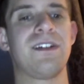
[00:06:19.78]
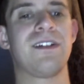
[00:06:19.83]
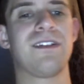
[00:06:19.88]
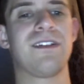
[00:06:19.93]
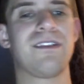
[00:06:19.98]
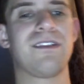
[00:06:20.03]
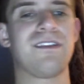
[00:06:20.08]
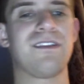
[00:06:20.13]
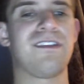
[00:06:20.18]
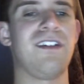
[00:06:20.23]

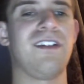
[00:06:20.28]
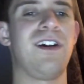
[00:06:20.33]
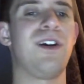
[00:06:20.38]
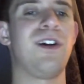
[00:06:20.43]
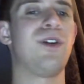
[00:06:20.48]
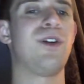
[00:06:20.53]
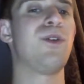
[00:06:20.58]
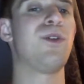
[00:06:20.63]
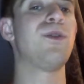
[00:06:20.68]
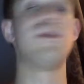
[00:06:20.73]

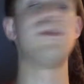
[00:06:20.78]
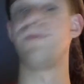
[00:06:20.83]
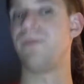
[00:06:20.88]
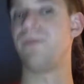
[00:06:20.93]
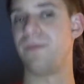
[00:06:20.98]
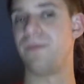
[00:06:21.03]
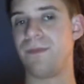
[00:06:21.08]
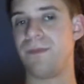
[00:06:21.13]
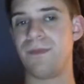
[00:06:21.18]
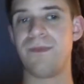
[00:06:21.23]
So
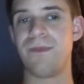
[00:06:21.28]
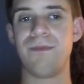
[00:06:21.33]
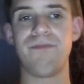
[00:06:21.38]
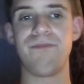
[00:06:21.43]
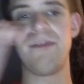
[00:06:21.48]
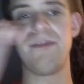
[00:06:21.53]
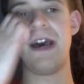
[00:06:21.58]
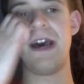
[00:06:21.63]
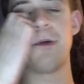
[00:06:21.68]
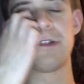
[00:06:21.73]

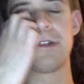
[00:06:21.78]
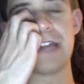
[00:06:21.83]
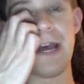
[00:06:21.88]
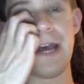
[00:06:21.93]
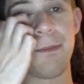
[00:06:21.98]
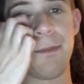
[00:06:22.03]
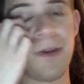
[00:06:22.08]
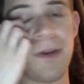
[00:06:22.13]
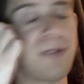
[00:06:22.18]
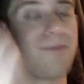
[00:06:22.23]
that was
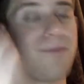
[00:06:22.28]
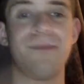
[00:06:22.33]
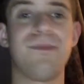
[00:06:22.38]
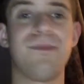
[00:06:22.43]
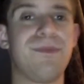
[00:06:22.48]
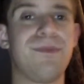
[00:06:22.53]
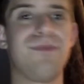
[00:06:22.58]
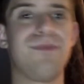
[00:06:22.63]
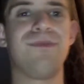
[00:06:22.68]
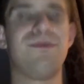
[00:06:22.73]
that. But
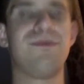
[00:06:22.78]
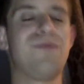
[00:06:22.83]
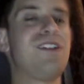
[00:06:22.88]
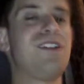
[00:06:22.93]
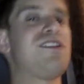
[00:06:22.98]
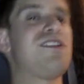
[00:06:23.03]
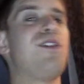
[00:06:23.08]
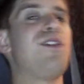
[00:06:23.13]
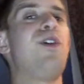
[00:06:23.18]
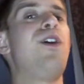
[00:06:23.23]

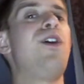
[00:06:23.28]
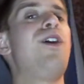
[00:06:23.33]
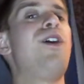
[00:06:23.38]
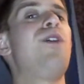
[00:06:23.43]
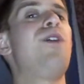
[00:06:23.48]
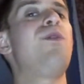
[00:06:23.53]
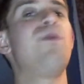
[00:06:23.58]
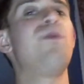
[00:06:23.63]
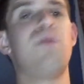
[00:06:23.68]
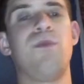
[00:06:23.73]
this
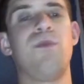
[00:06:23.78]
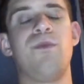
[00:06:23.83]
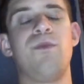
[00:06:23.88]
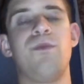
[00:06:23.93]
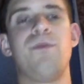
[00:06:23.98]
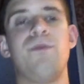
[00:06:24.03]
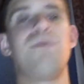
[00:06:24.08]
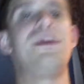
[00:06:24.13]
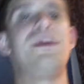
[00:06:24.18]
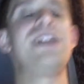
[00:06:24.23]
all
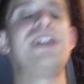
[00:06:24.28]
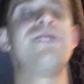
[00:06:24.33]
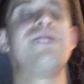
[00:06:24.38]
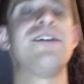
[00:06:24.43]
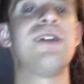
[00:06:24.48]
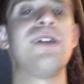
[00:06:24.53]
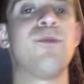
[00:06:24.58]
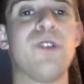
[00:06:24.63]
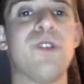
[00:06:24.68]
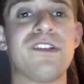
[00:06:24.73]
main
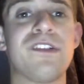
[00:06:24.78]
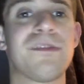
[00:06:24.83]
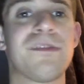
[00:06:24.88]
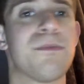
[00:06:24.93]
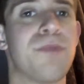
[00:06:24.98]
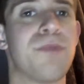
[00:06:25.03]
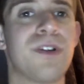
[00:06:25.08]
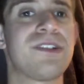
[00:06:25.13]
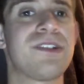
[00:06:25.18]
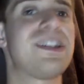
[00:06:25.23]
event was
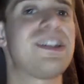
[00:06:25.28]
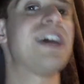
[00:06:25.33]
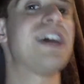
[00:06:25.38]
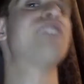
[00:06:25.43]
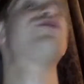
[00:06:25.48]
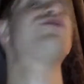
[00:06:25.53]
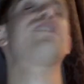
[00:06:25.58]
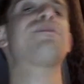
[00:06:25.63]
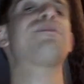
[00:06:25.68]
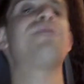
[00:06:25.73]
brought together
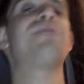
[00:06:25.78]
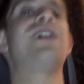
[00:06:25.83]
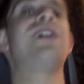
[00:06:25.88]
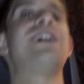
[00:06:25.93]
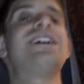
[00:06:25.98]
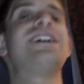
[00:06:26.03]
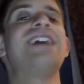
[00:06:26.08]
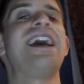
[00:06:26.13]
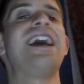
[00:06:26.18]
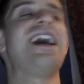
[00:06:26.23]
just
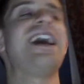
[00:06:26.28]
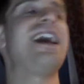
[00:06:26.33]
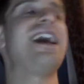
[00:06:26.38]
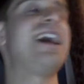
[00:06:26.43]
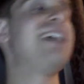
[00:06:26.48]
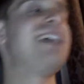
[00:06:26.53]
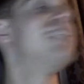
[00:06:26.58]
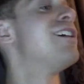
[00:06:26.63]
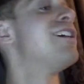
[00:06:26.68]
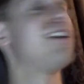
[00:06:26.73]
by
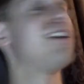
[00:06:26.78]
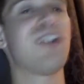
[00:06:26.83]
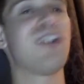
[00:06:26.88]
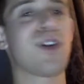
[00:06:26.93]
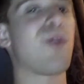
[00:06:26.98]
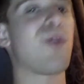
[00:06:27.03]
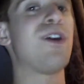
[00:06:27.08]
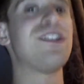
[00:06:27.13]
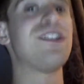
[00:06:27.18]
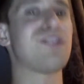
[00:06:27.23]
a
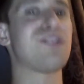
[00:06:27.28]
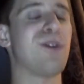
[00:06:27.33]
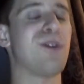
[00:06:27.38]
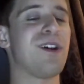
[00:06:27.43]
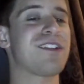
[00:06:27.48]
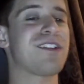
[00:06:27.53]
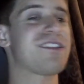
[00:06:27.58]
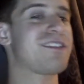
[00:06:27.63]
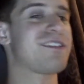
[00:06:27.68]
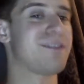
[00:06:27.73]
coin
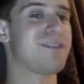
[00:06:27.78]
toss.